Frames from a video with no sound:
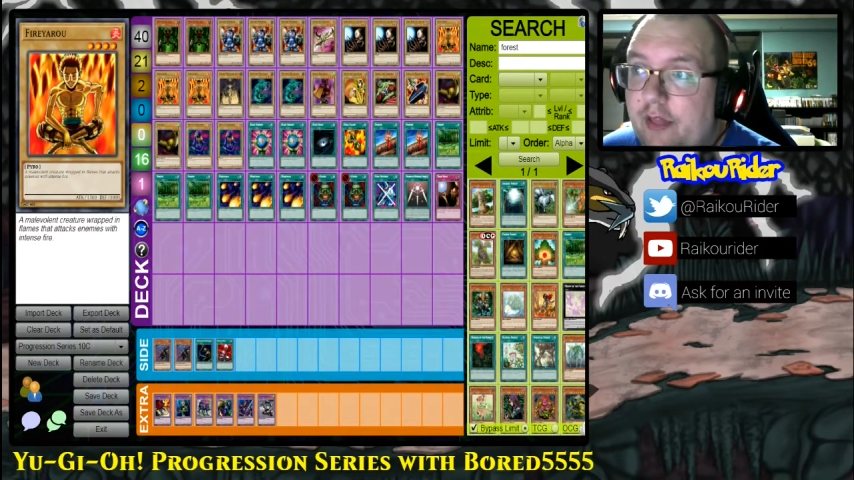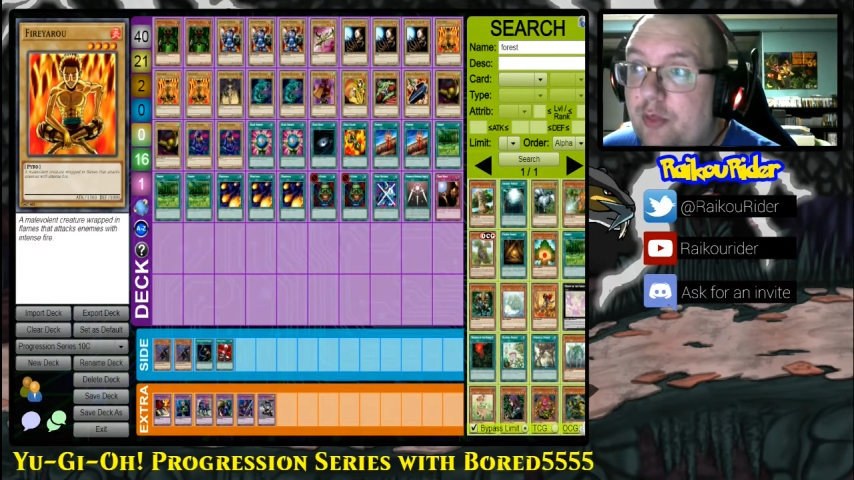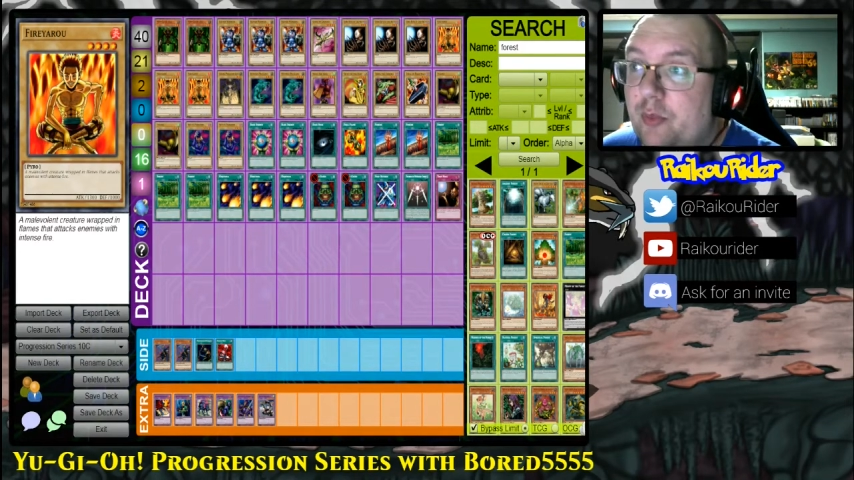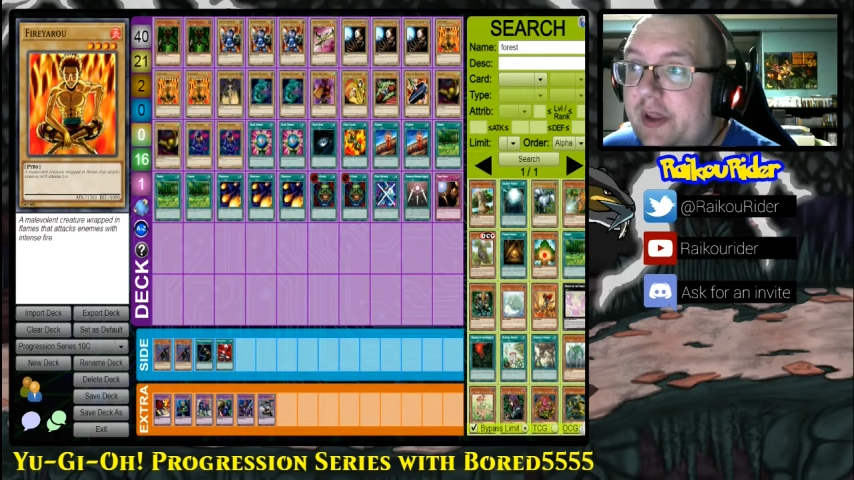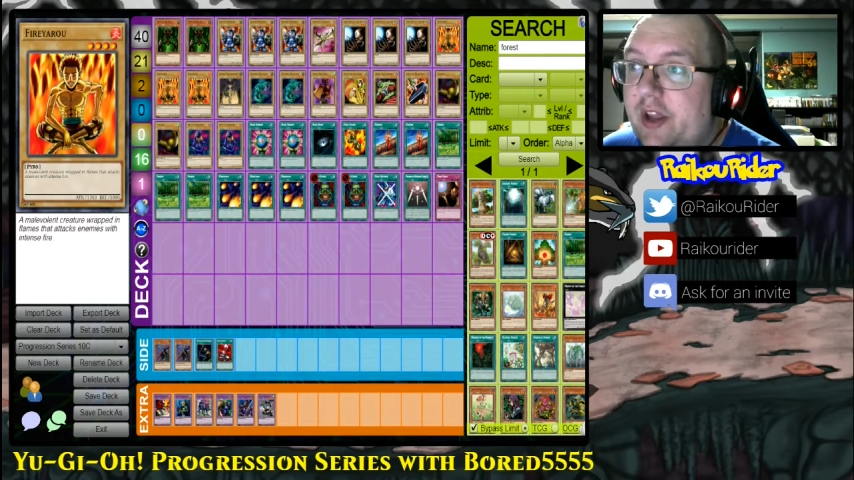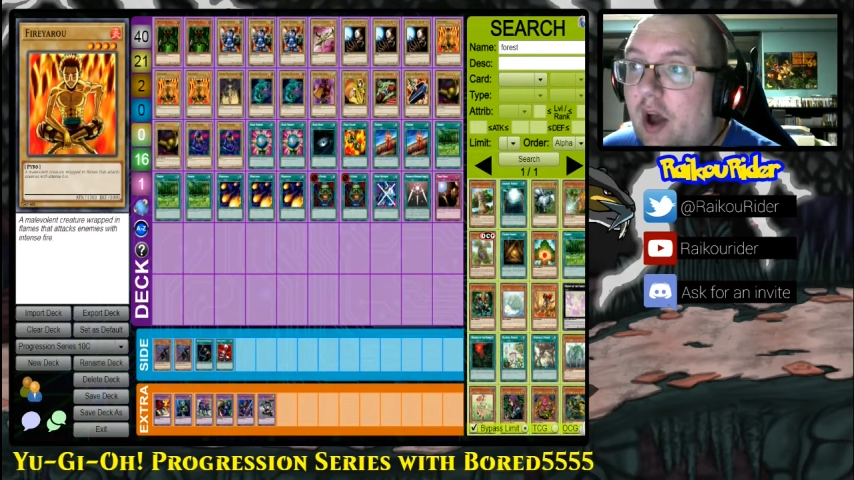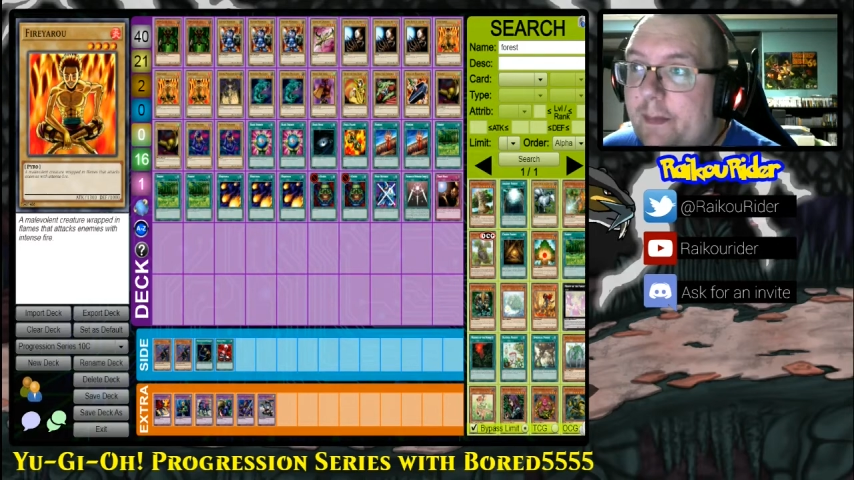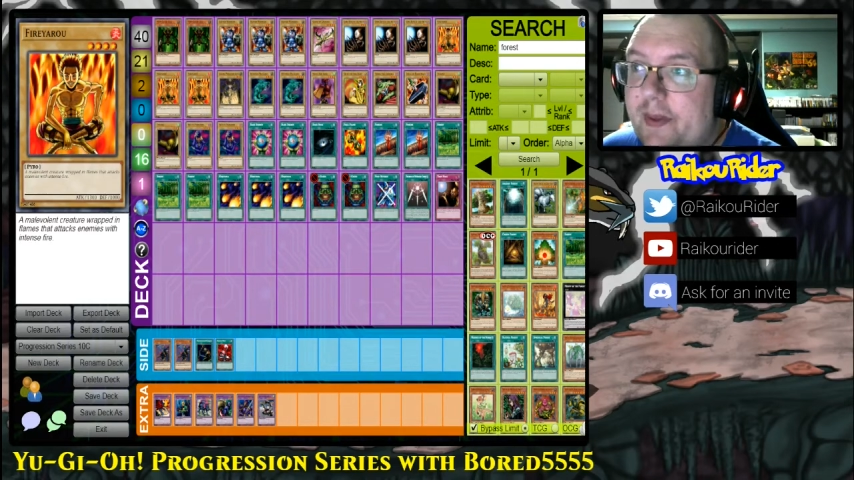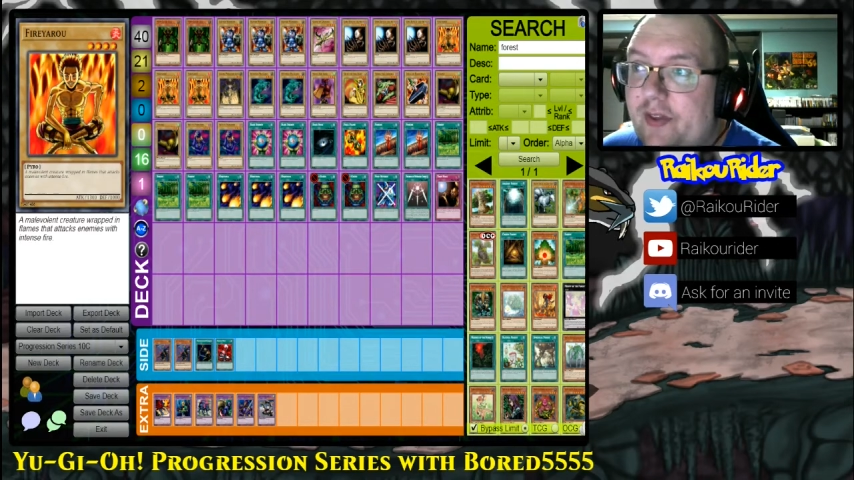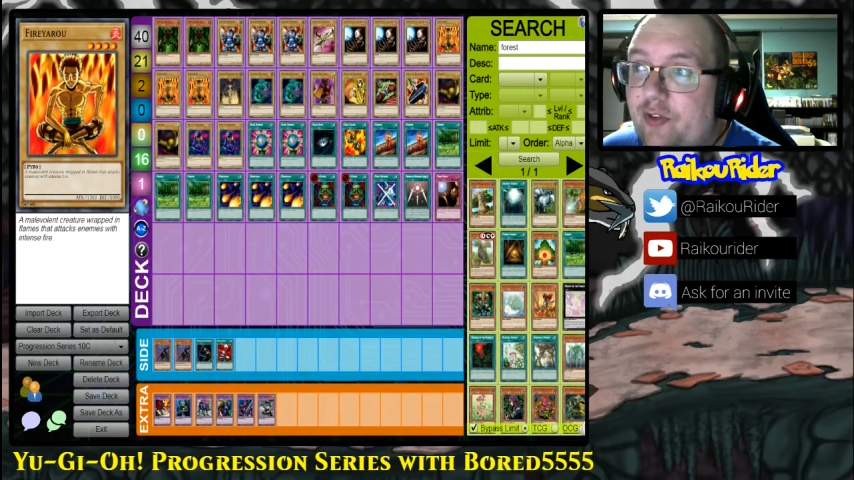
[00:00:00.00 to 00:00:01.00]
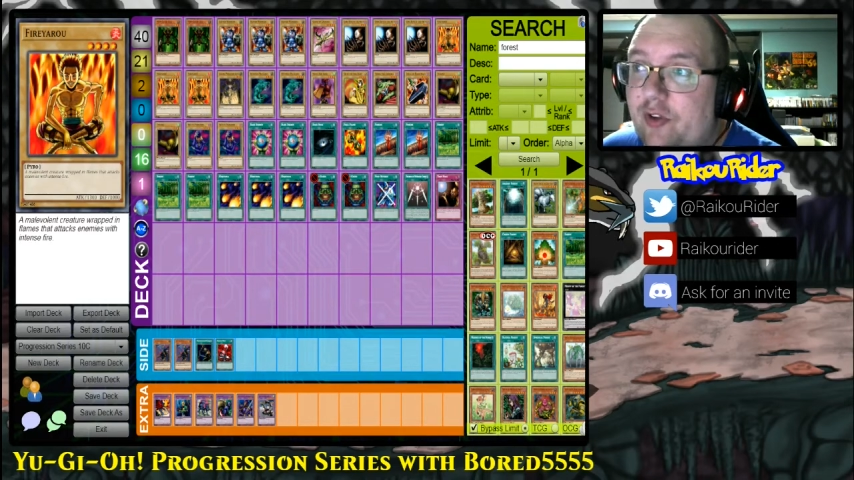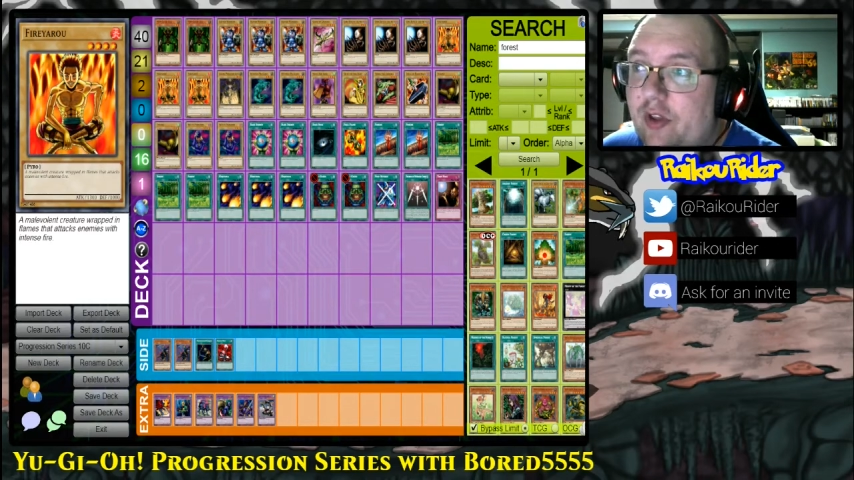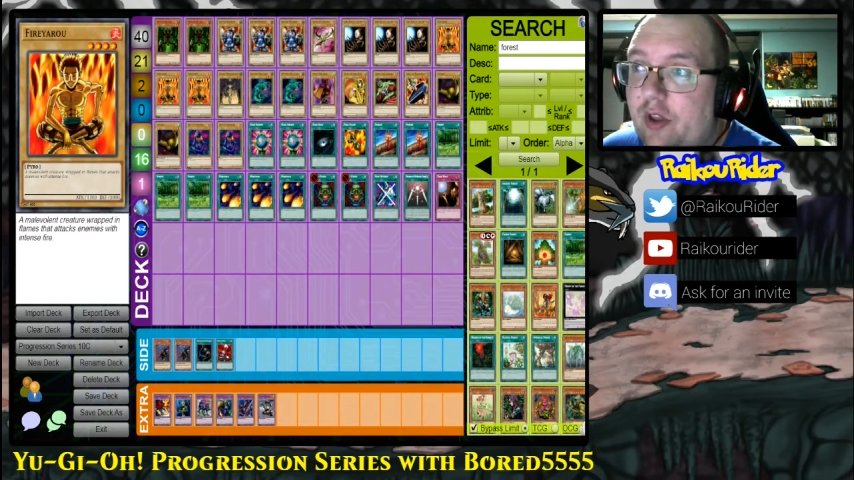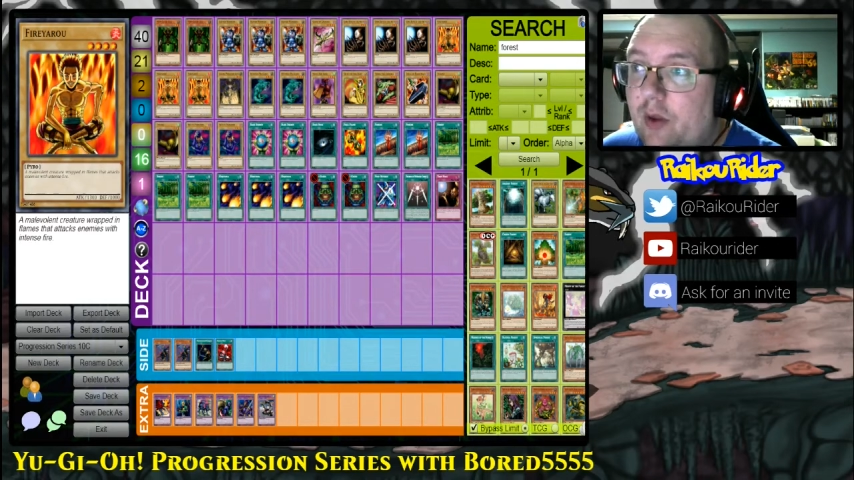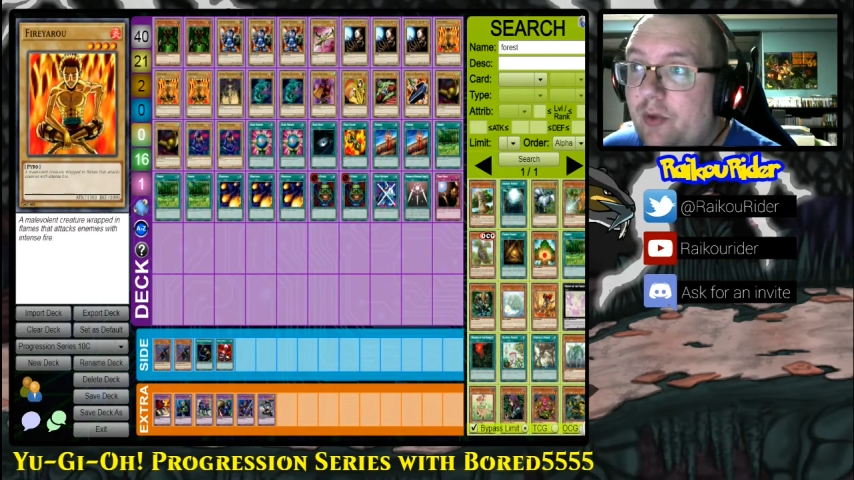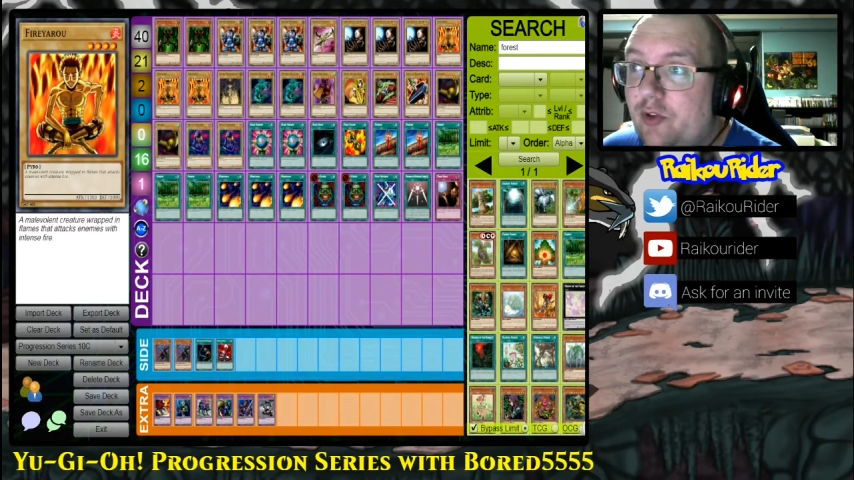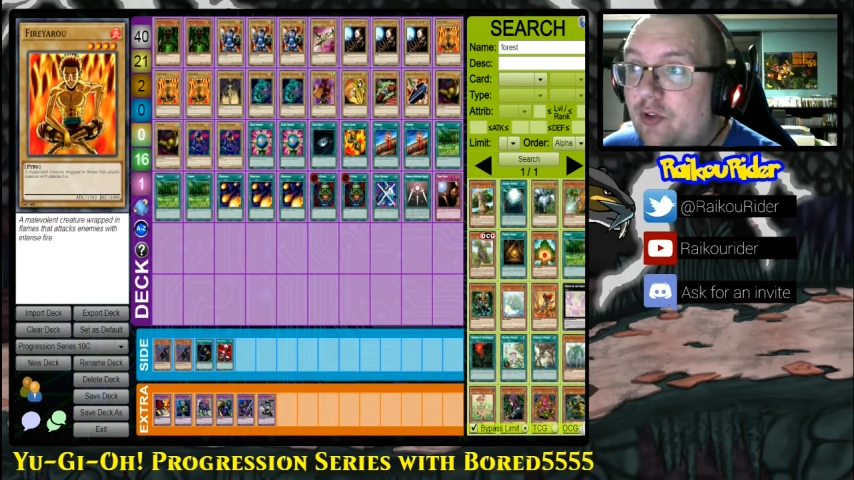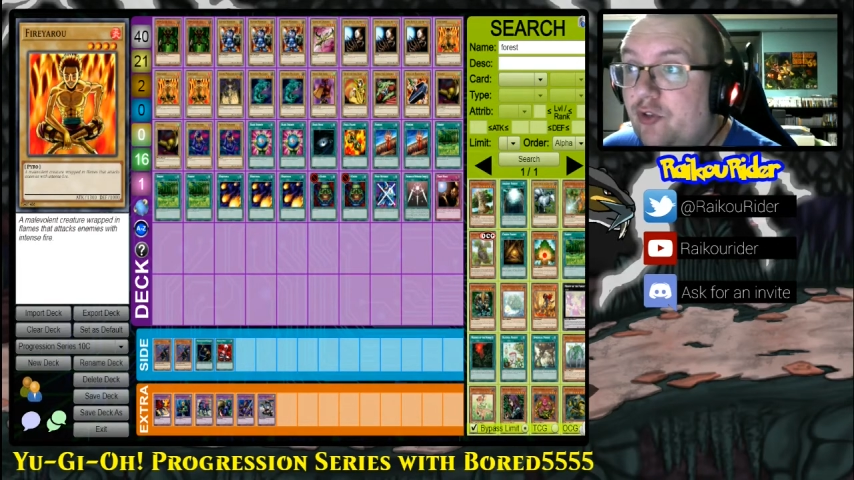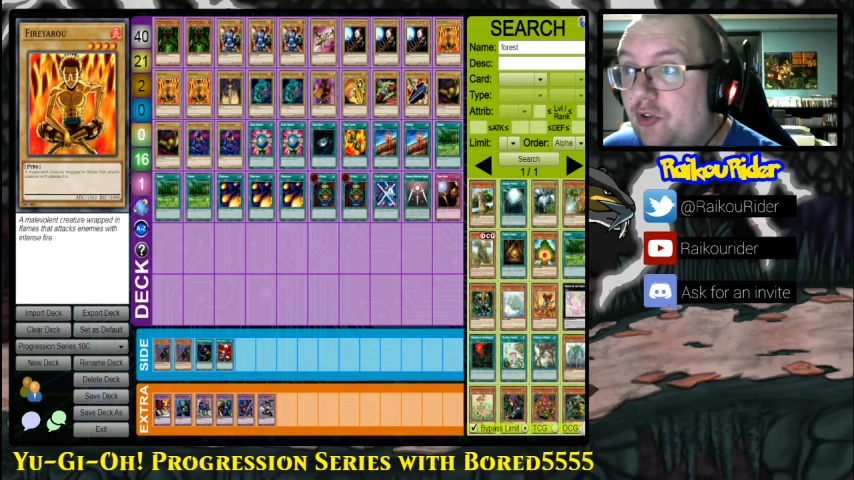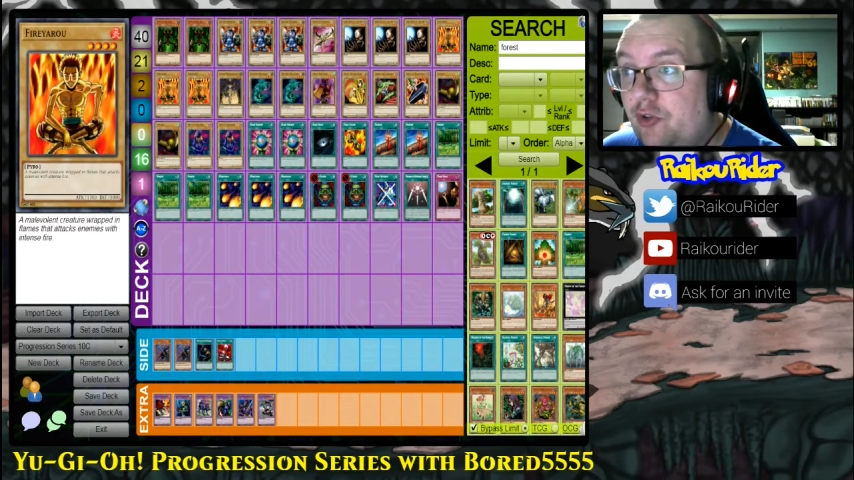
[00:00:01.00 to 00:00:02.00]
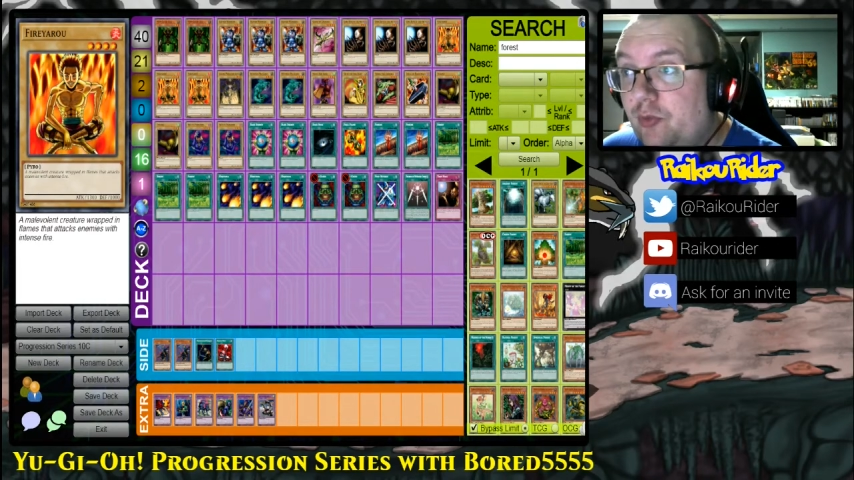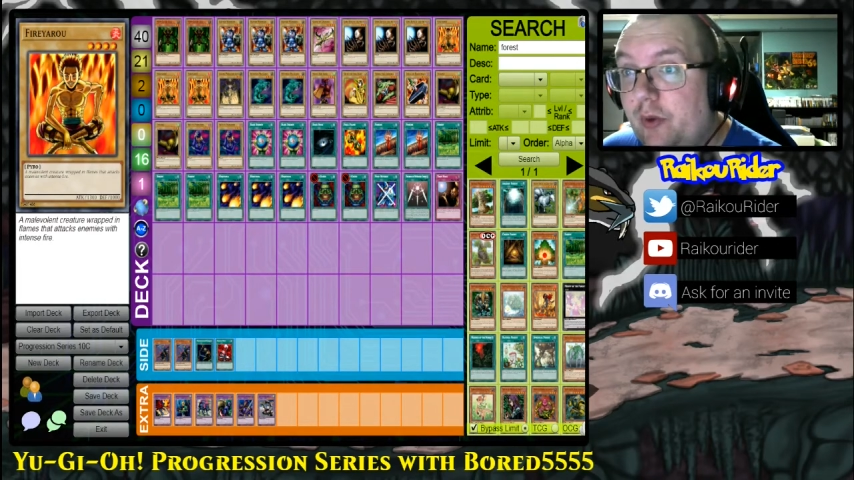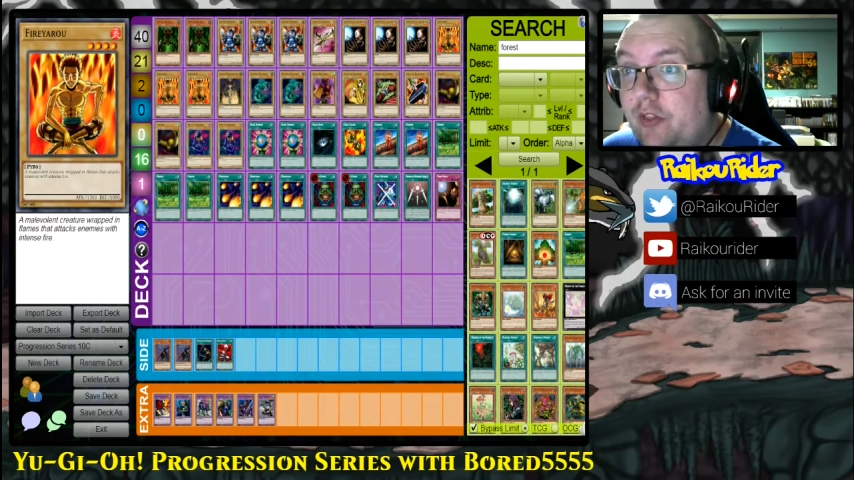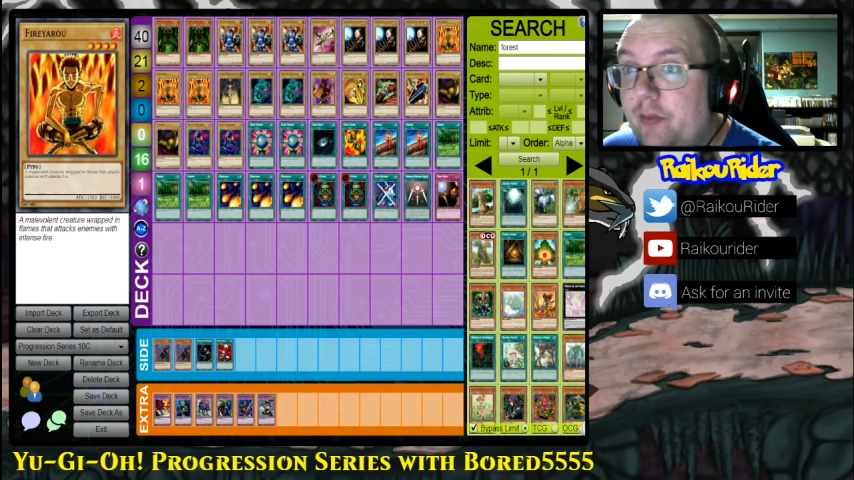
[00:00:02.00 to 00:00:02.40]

3 copies, which is just one of